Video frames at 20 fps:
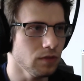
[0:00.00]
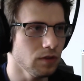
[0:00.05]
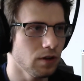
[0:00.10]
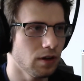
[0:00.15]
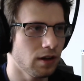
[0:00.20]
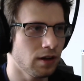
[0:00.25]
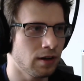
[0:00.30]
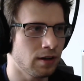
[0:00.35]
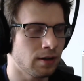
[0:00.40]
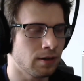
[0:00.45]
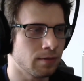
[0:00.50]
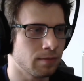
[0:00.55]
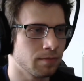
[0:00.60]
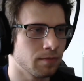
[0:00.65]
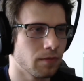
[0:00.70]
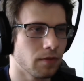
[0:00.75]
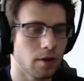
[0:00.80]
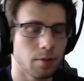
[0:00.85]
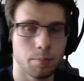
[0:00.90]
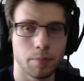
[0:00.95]

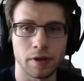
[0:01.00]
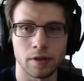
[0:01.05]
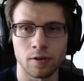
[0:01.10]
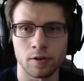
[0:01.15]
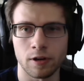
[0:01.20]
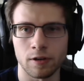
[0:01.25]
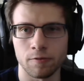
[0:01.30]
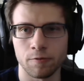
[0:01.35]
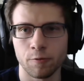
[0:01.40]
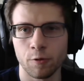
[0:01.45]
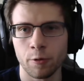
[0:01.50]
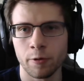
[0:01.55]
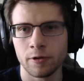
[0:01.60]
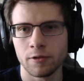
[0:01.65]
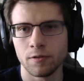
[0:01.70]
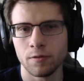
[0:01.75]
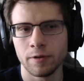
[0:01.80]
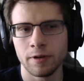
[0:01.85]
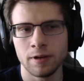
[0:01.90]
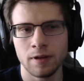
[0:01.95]
been looking forward
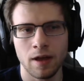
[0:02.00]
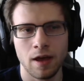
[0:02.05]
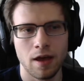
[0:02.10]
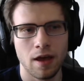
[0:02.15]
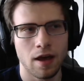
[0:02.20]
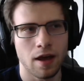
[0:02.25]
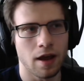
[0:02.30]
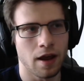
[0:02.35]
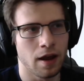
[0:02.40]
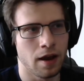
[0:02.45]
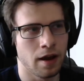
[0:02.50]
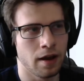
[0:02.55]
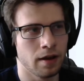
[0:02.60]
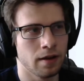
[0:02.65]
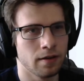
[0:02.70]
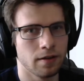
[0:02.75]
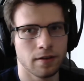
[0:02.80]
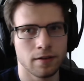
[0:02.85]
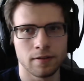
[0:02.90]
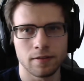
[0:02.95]
to it, and
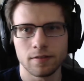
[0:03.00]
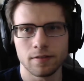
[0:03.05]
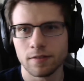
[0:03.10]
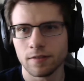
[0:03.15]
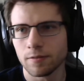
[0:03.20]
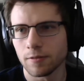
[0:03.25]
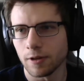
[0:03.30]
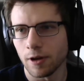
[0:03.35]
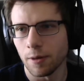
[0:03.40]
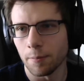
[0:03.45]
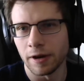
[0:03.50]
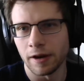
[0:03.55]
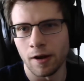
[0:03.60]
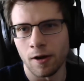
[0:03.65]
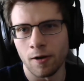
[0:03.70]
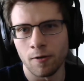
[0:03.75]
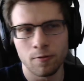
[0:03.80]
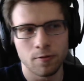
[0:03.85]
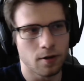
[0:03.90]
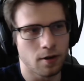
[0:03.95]
it's coming
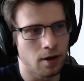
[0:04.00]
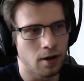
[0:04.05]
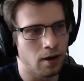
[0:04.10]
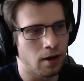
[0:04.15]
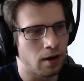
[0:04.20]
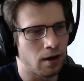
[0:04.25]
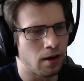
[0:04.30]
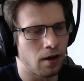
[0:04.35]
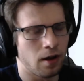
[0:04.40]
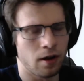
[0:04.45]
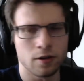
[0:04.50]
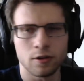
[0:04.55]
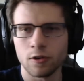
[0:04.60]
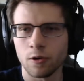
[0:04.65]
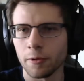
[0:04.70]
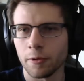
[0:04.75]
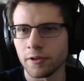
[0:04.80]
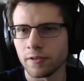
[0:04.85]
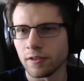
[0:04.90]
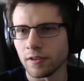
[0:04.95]
out October
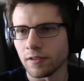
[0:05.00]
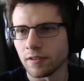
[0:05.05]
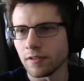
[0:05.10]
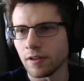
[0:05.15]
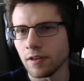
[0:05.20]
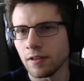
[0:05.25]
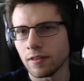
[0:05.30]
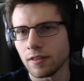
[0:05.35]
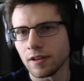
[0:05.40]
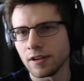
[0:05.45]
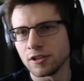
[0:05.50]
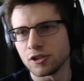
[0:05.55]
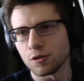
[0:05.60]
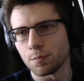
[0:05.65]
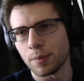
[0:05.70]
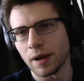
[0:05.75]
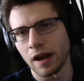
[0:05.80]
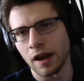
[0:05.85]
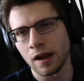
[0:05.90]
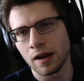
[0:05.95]
16th in
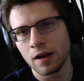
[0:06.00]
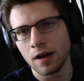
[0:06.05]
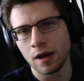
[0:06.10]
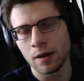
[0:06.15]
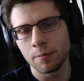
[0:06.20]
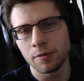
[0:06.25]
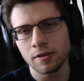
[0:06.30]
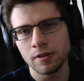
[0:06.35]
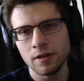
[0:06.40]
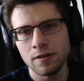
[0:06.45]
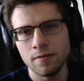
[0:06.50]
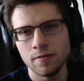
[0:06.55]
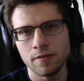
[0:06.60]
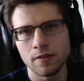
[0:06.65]
Japan, I believe,